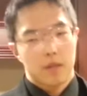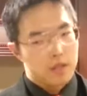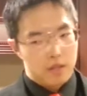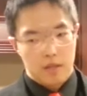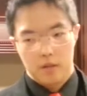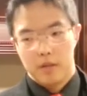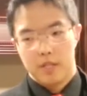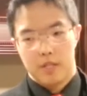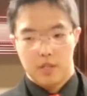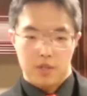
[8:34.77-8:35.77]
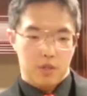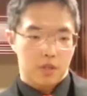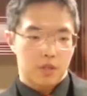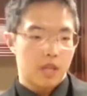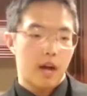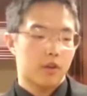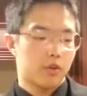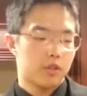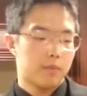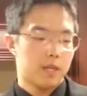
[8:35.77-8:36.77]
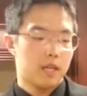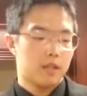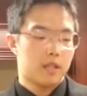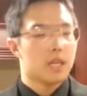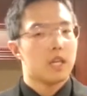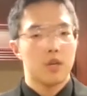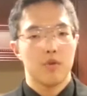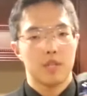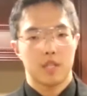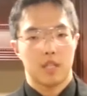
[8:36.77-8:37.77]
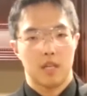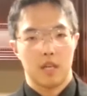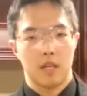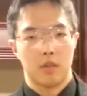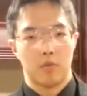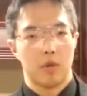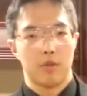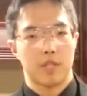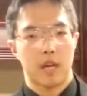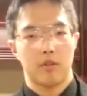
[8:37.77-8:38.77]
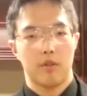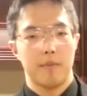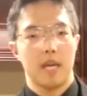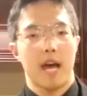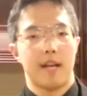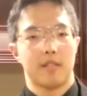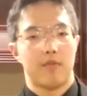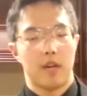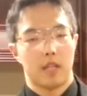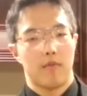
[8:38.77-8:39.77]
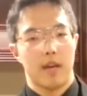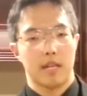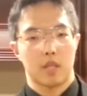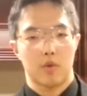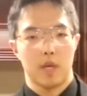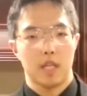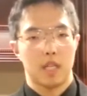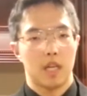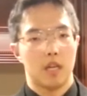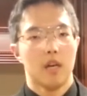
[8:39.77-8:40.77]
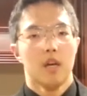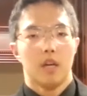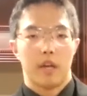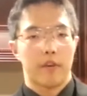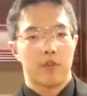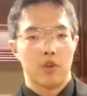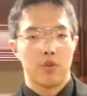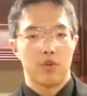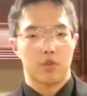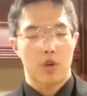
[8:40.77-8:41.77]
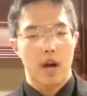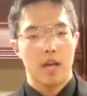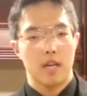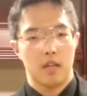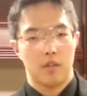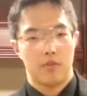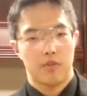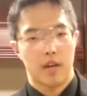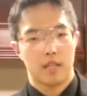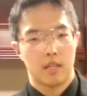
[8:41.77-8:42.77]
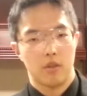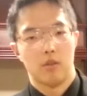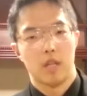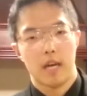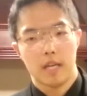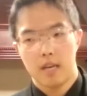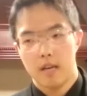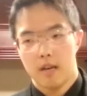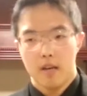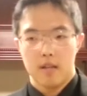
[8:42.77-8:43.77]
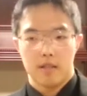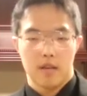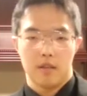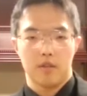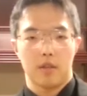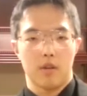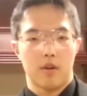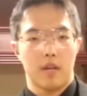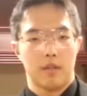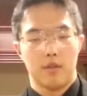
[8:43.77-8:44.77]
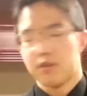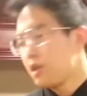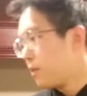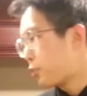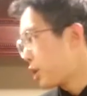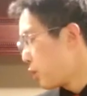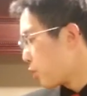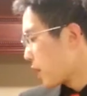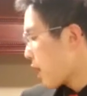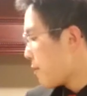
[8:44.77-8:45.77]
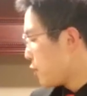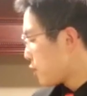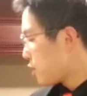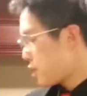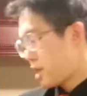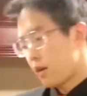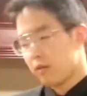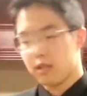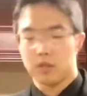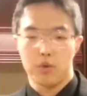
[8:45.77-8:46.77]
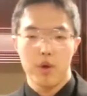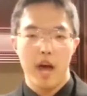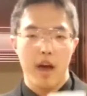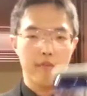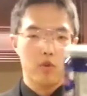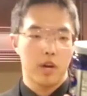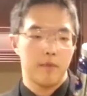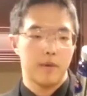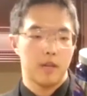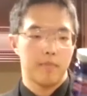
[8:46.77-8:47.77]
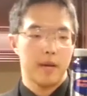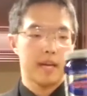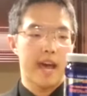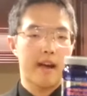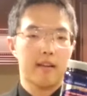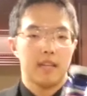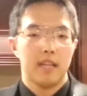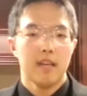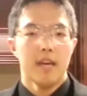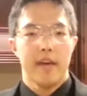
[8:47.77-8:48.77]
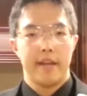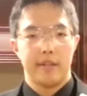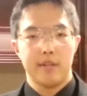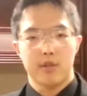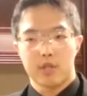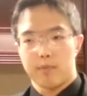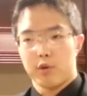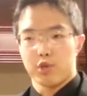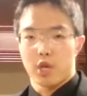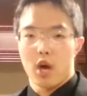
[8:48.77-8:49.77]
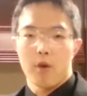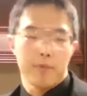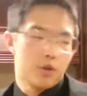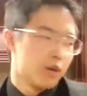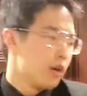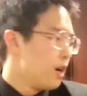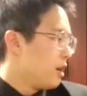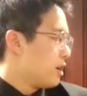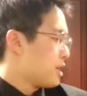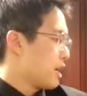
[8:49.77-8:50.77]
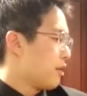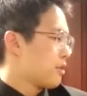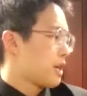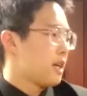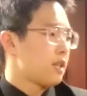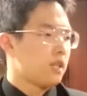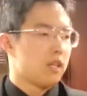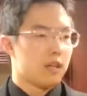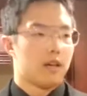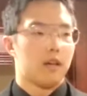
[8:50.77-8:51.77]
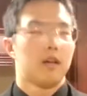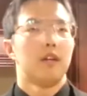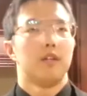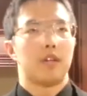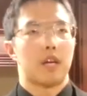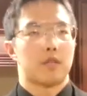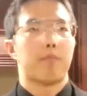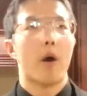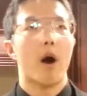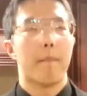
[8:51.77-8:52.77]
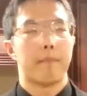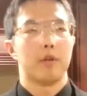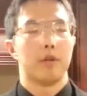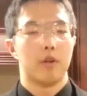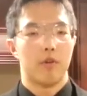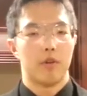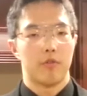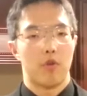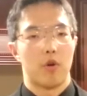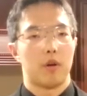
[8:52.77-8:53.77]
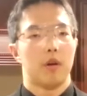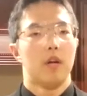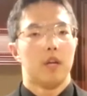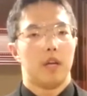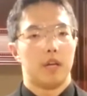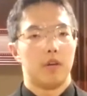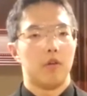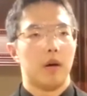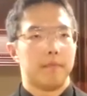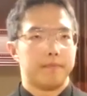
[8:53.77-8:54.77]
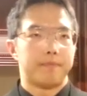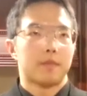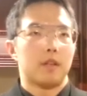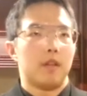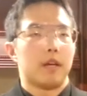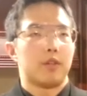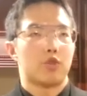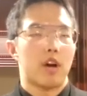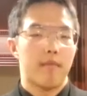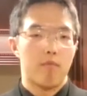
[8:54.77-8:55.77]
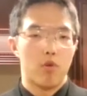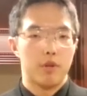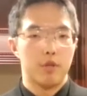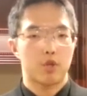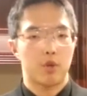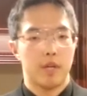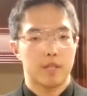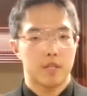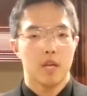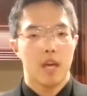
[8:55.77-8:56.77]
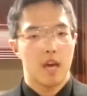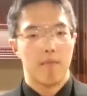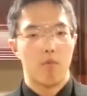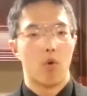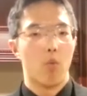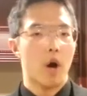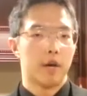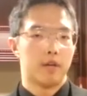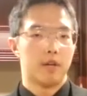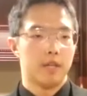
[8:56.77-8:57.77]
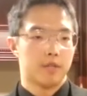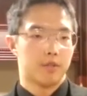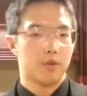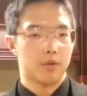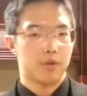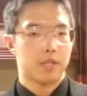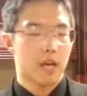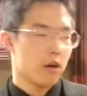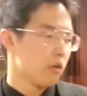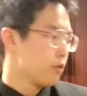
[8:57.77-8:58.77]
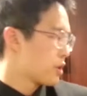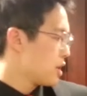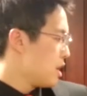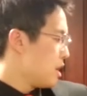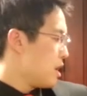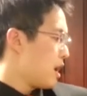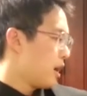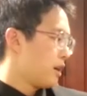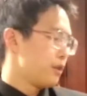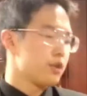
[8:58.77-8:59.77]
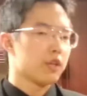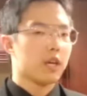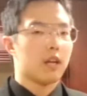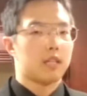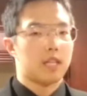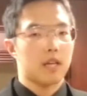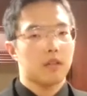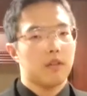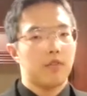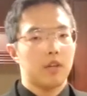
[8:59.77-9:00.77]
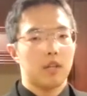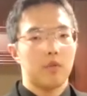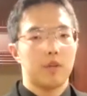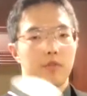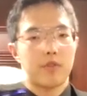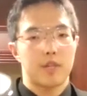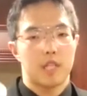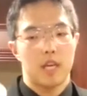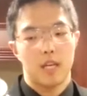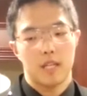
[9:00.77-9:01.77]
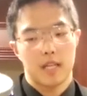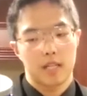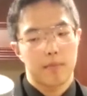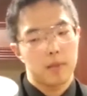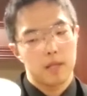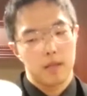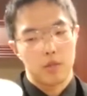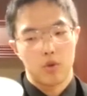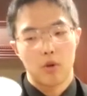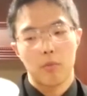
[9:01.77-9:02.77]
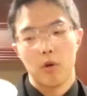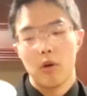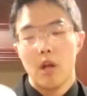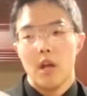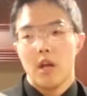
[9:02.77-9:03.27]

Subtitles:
you know, it's not going to be the hugest thing in the world. It's not going to be as effective as creatine. If you try it and you find that you like it, then you can go ahead and use it. Pre-workout boosters generally do have quite a bit of beta-alanine, and these are supposed to help your cells get the nice pump you're going for. It'll like drive more nutrients and more water into your cells. You should get a tingly feeling when you first take it. That's completely normal.